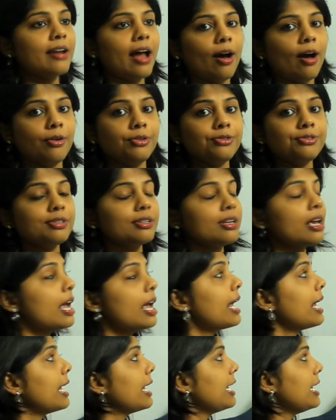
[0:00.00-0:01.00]
nouns,
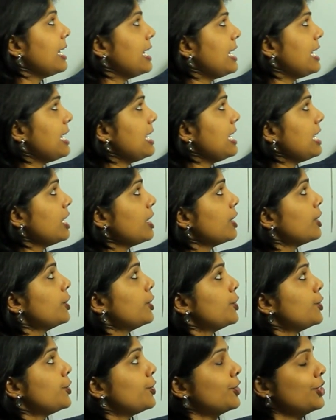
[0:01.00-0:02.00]
he,
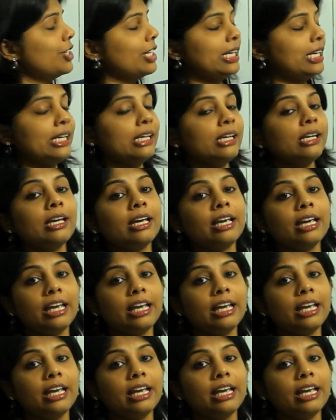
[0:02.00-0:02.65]
she,